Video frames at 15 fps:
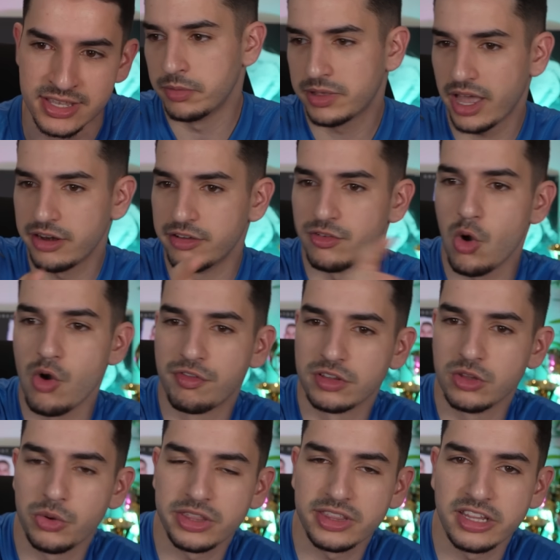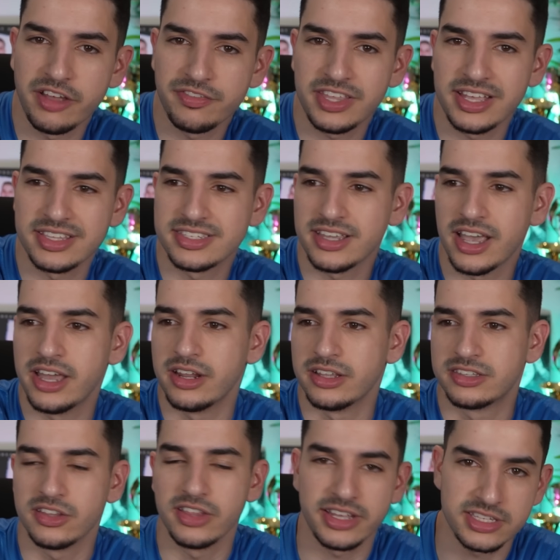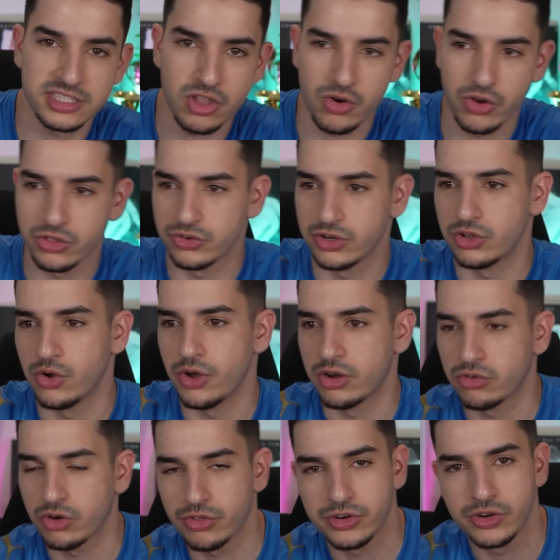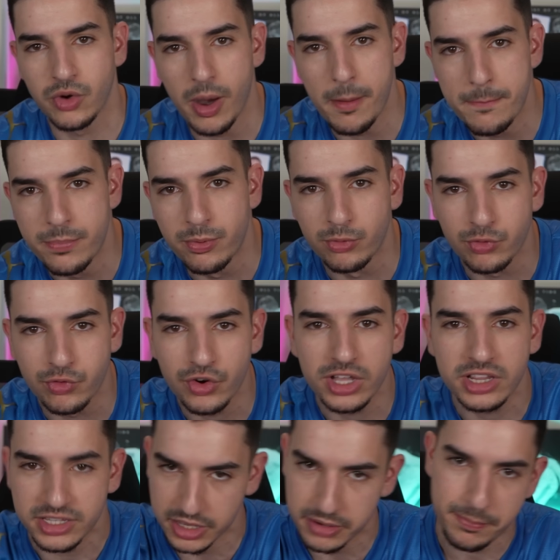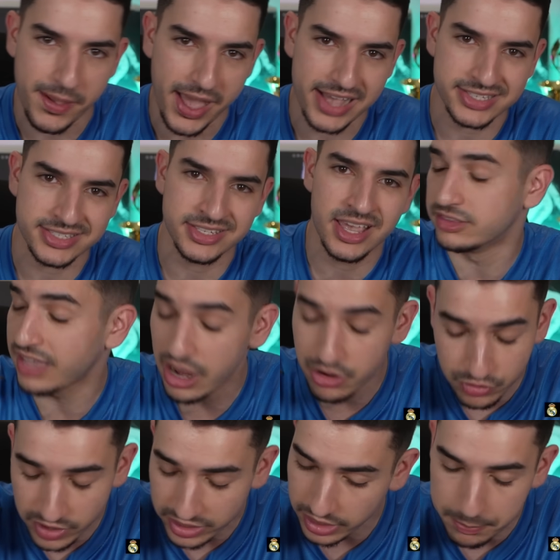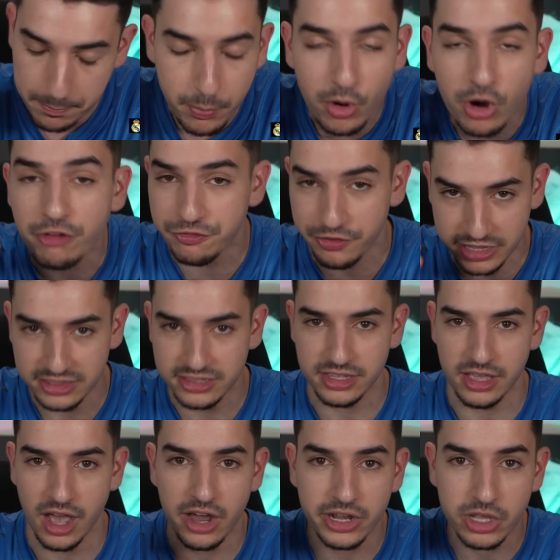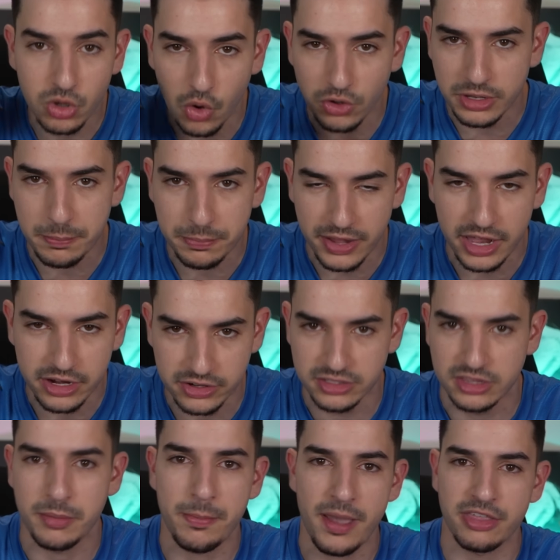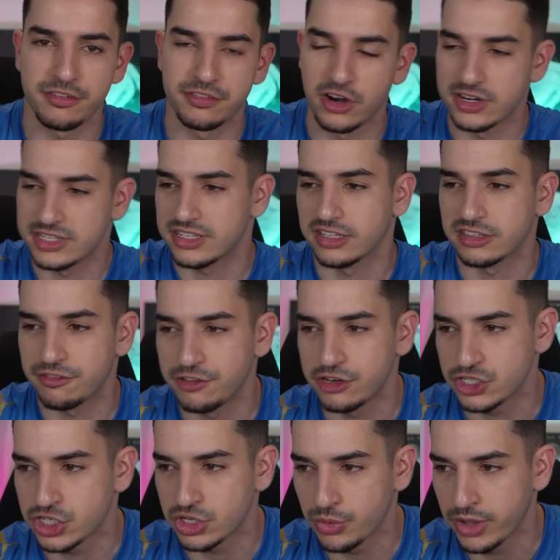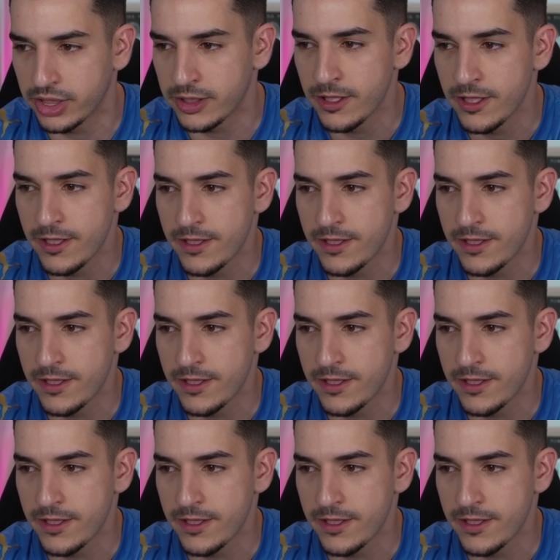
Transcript: kind of overloading the left-hand side until it gets to Rodrygo, and Rodrygo, a brilliant pass, direct, like perfectly on a golden platter into the path of Garcia to finish it away.